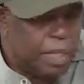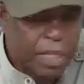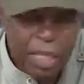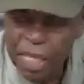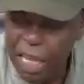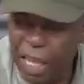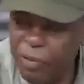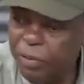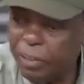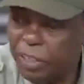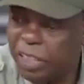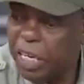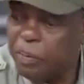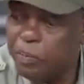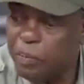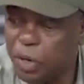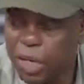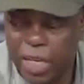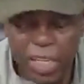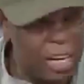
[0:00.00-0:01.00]
If you take
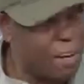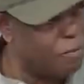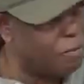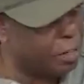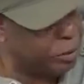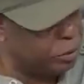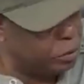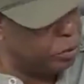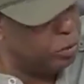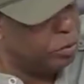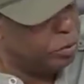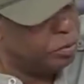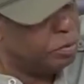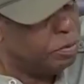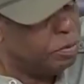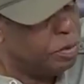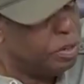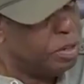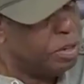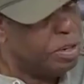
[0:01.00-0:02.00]
Burkina Faso,
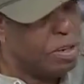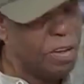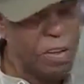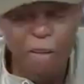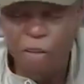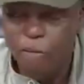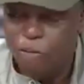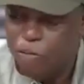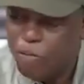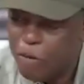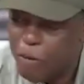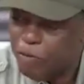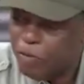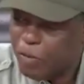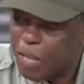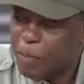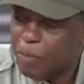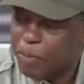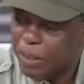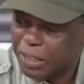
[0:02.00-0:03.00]

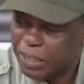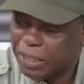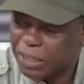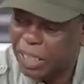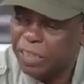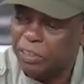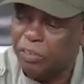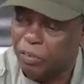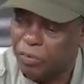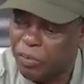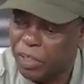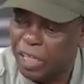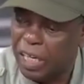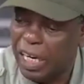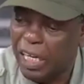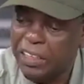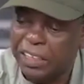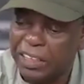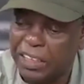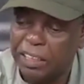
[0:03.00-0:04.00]
50% of the
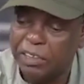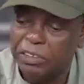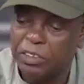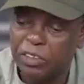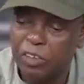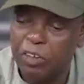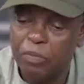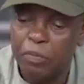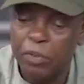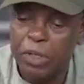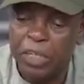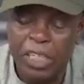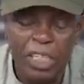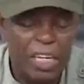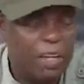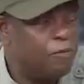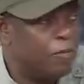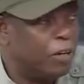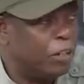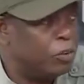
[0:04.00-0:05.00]
land territory of
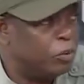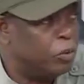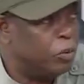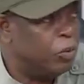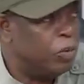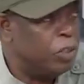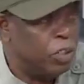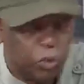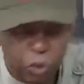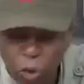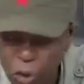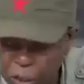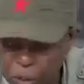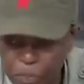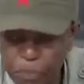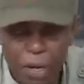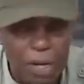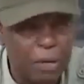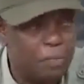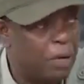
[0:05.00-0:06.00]
Burkina Faso is
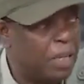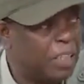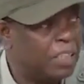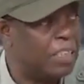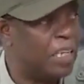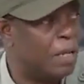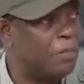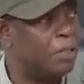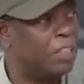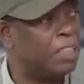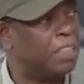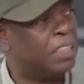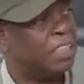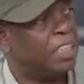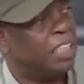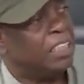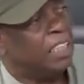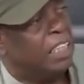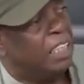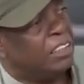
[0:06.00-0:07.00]
occupied by Islamic
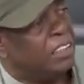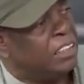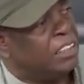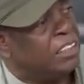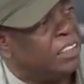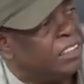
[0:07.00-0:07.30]
insurgents.